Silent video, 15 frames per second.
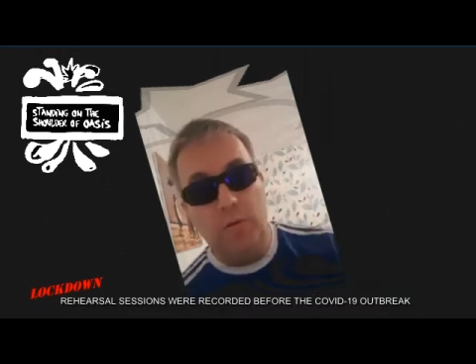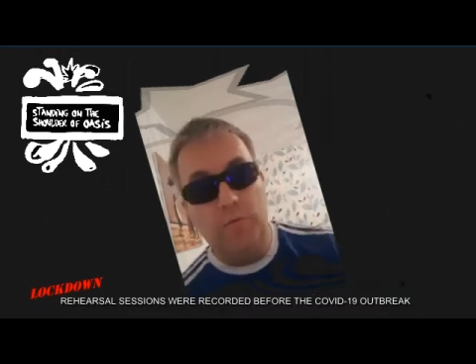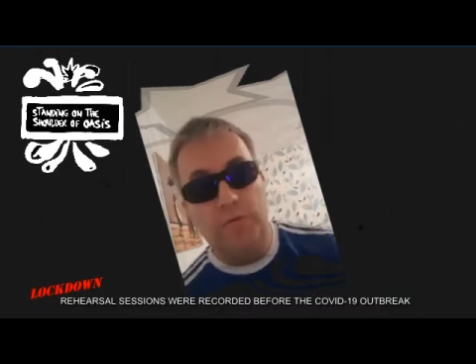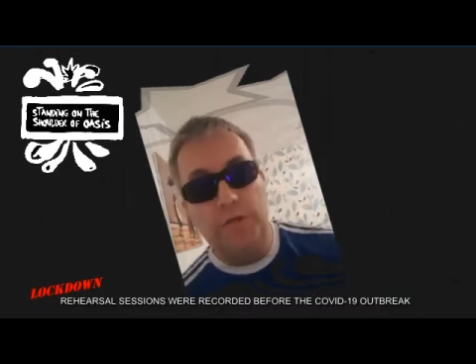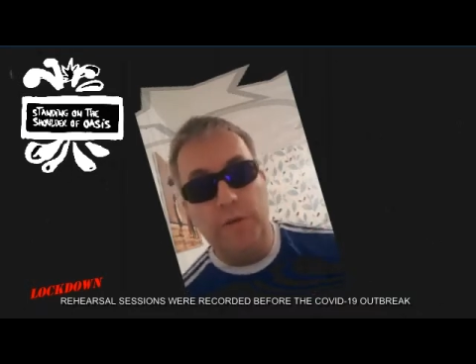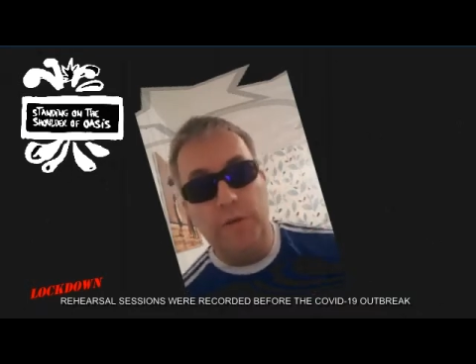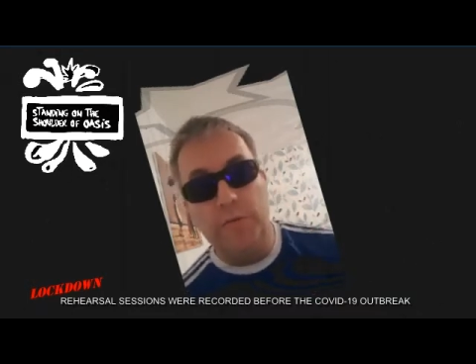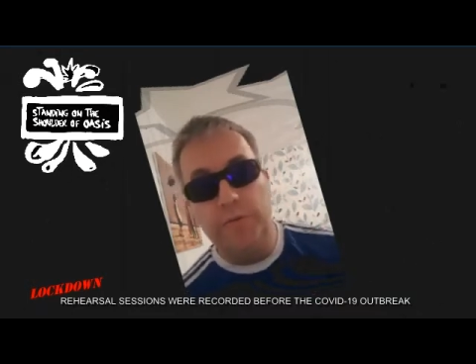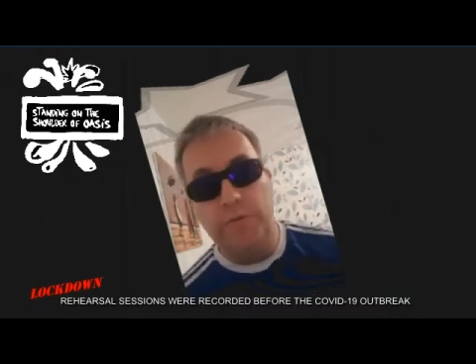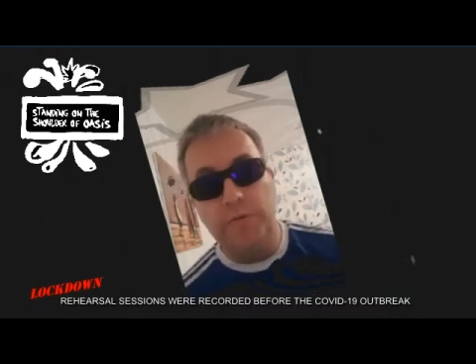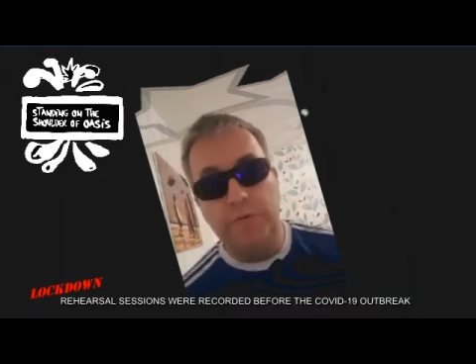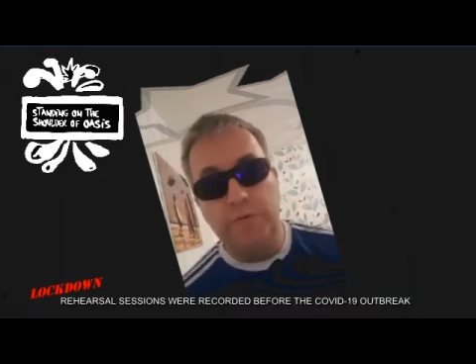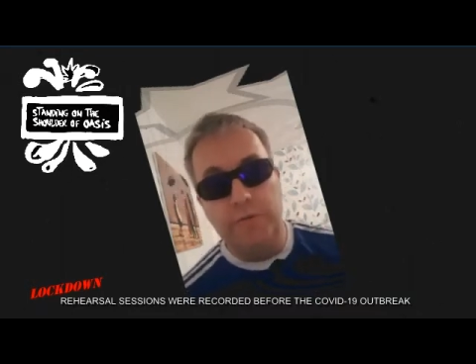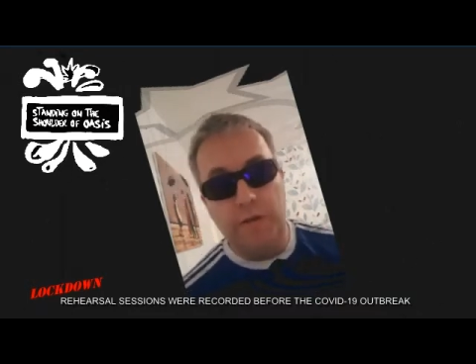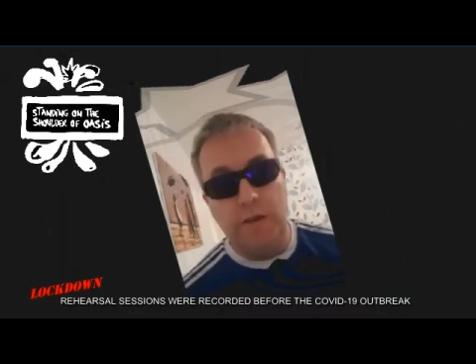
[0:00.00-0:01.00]
we'll see you on the
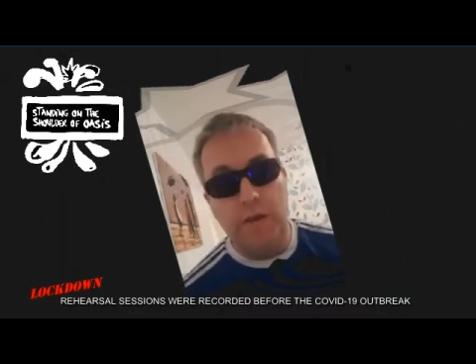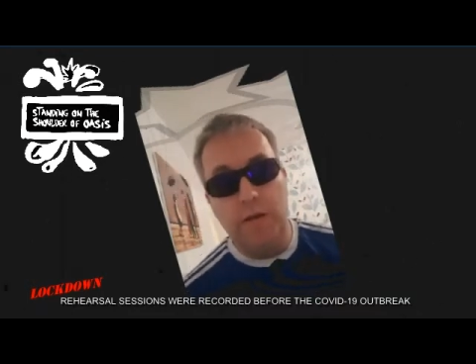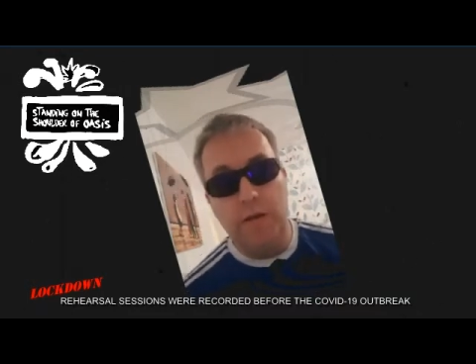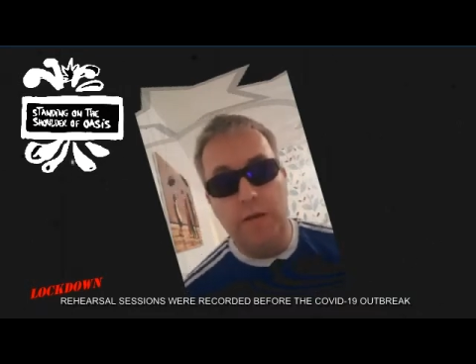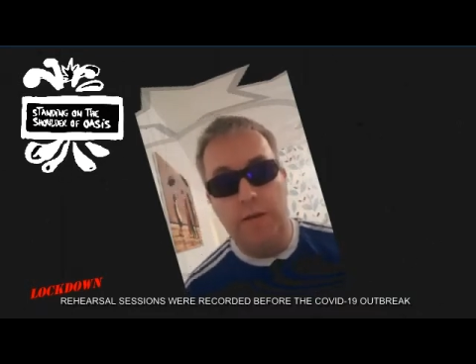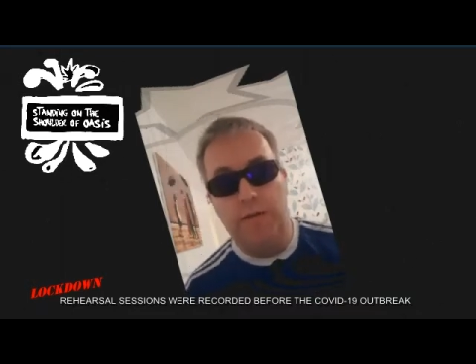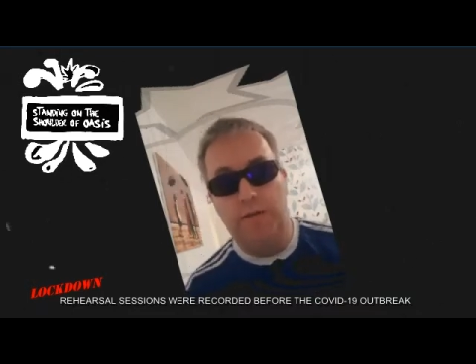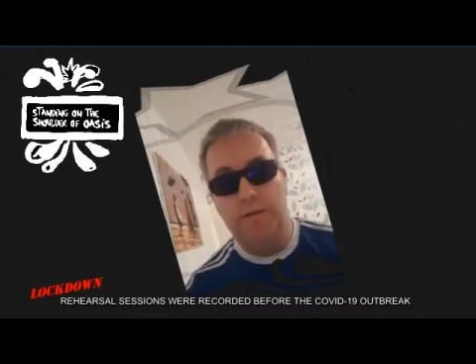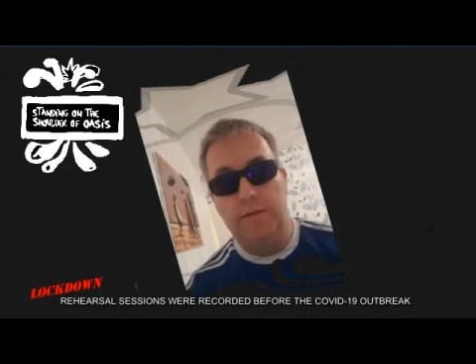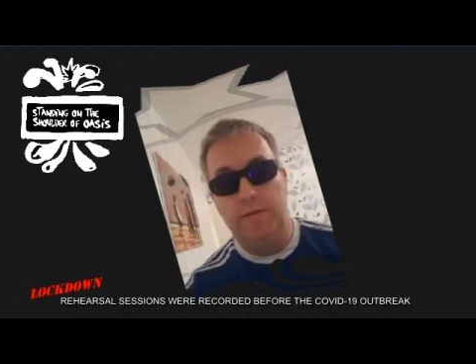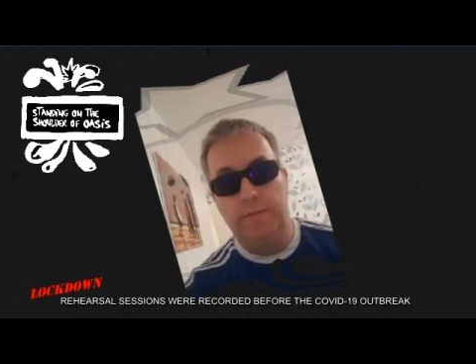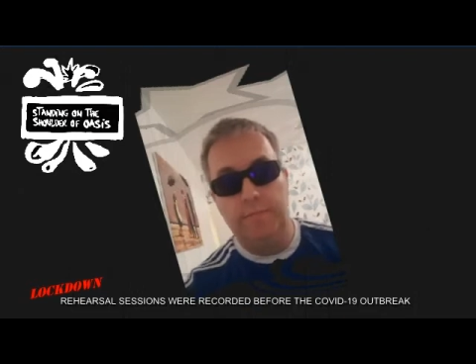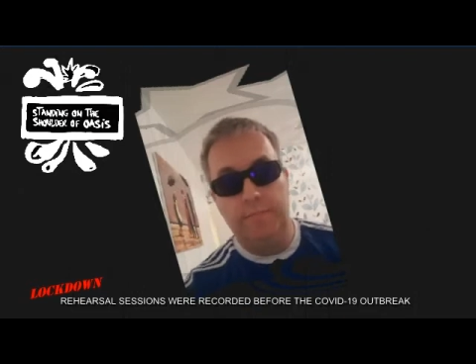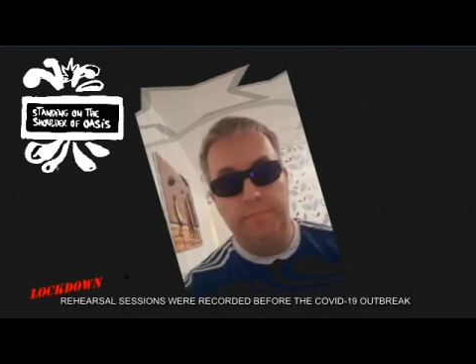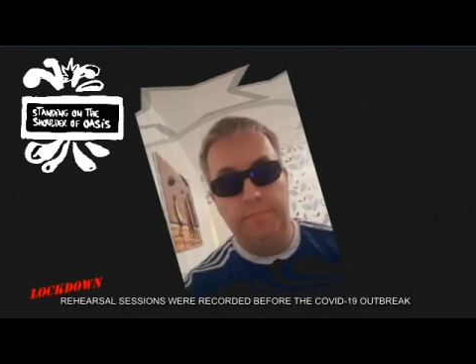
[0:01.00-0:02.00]
other side.
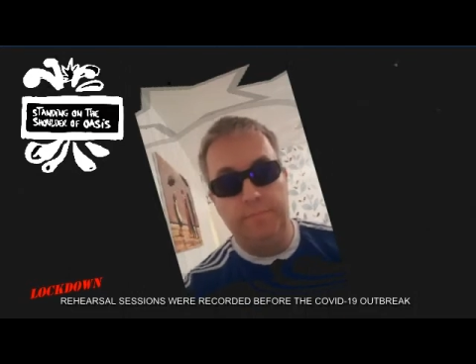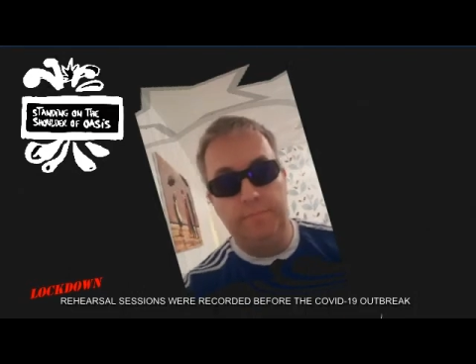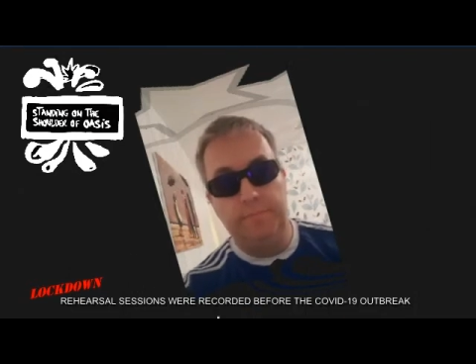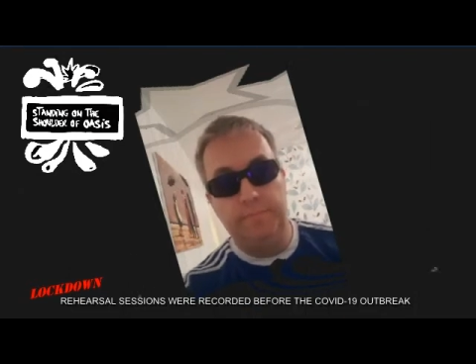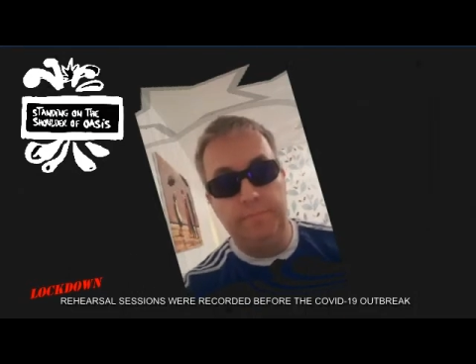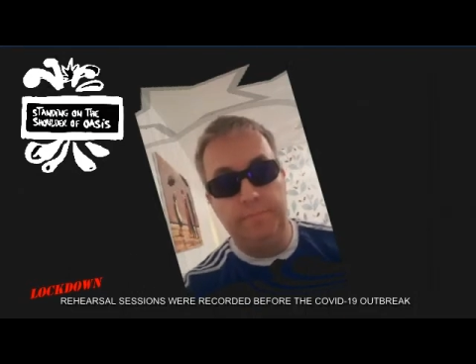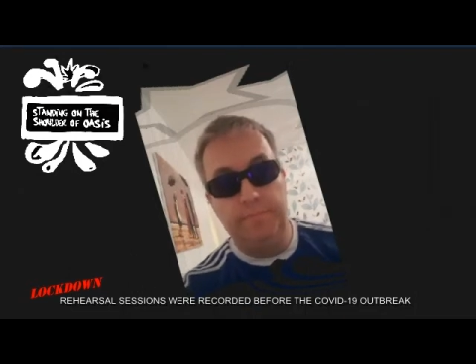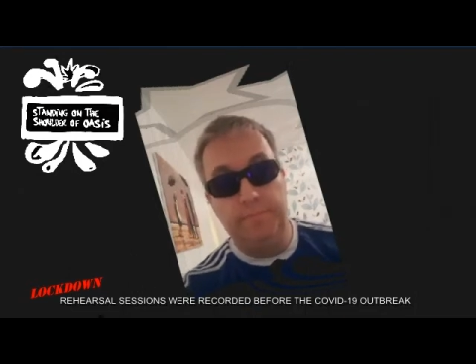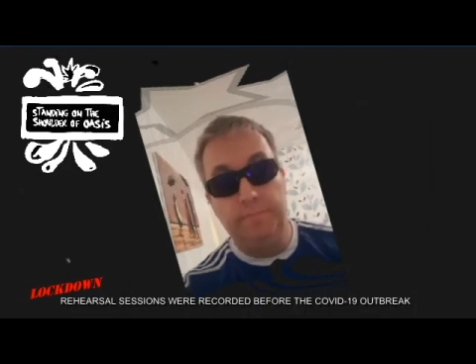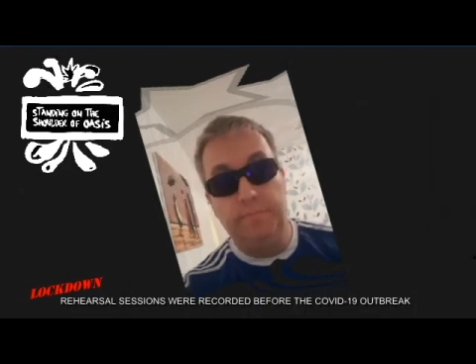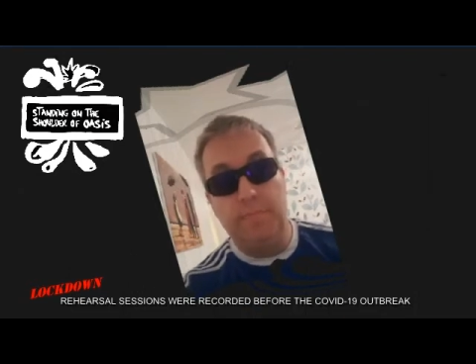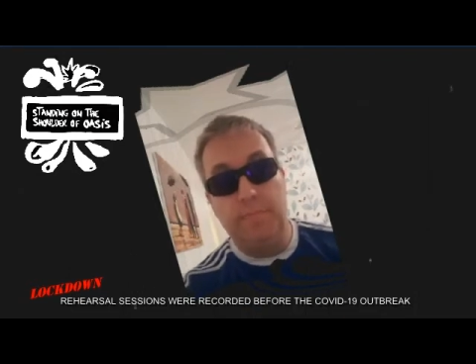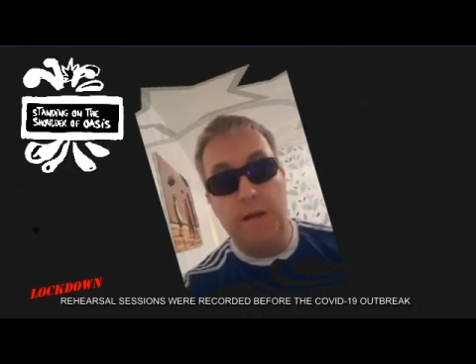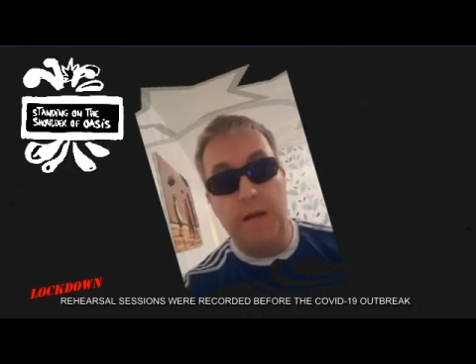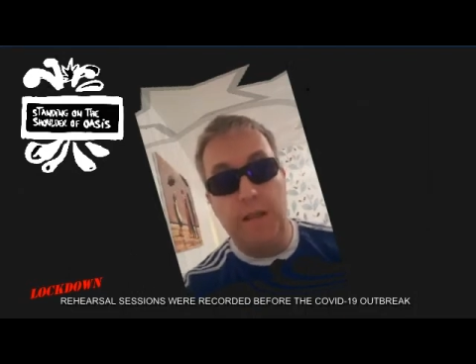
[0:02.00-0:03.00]

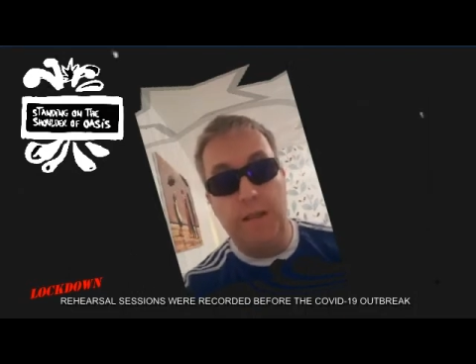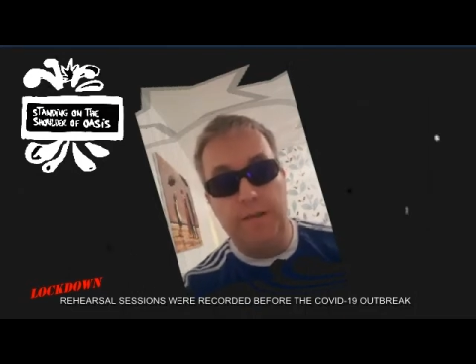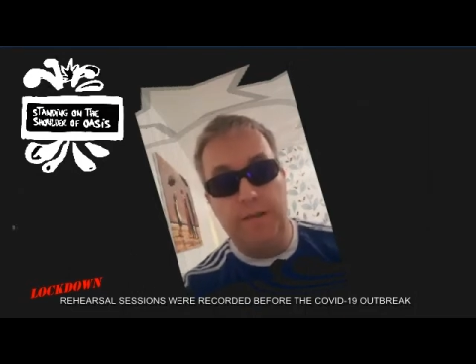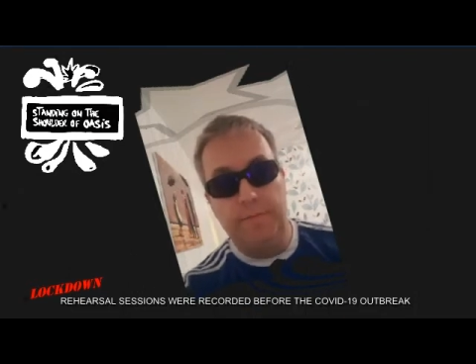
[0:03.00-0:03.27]
Bye.